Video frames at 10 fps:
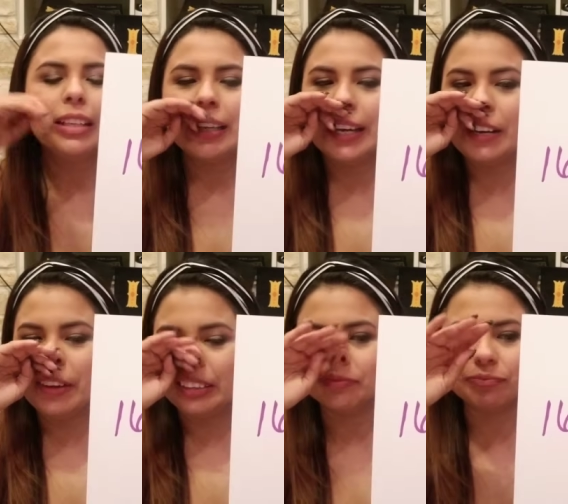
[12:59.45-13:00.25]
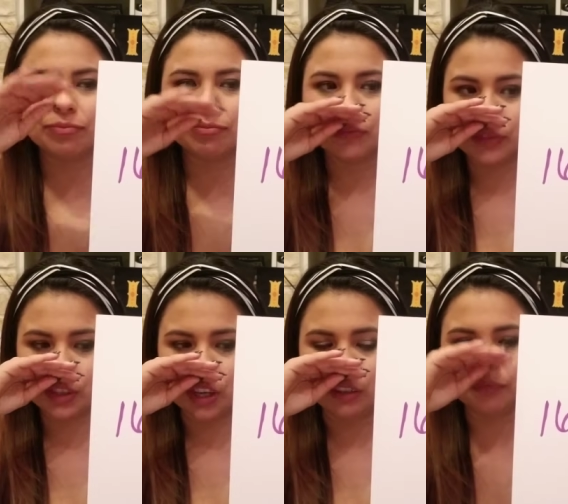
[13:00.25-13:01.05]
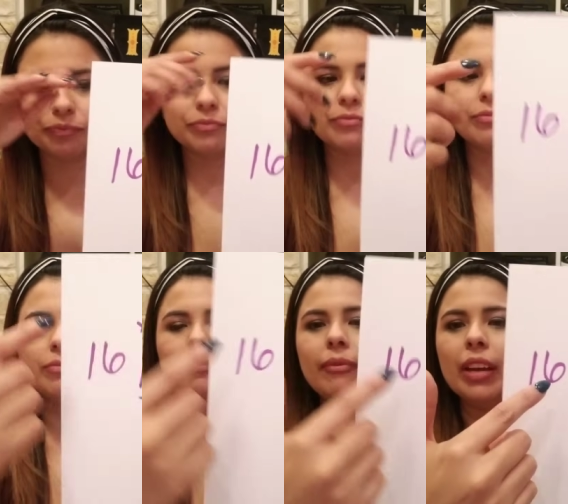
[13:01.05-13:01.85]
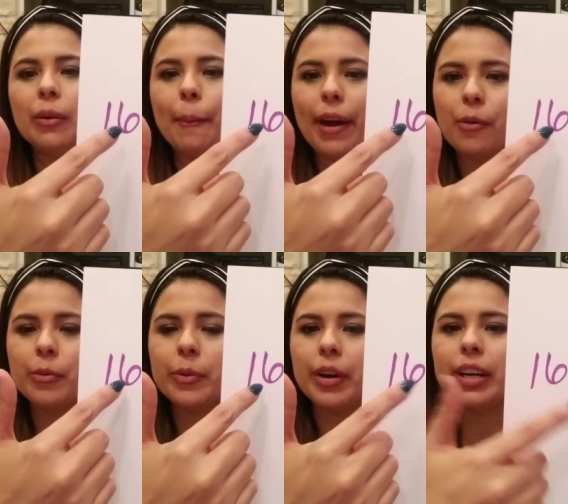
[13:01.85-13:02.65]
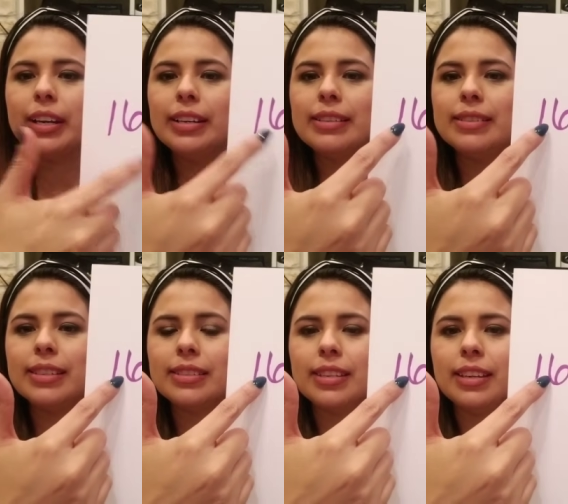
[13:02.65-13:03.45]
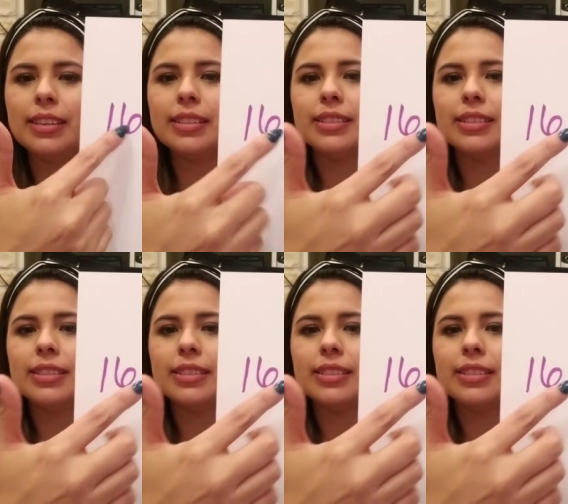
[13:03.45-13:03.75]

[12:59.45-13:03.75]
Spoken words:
Anyway, so, back where we were. 16 does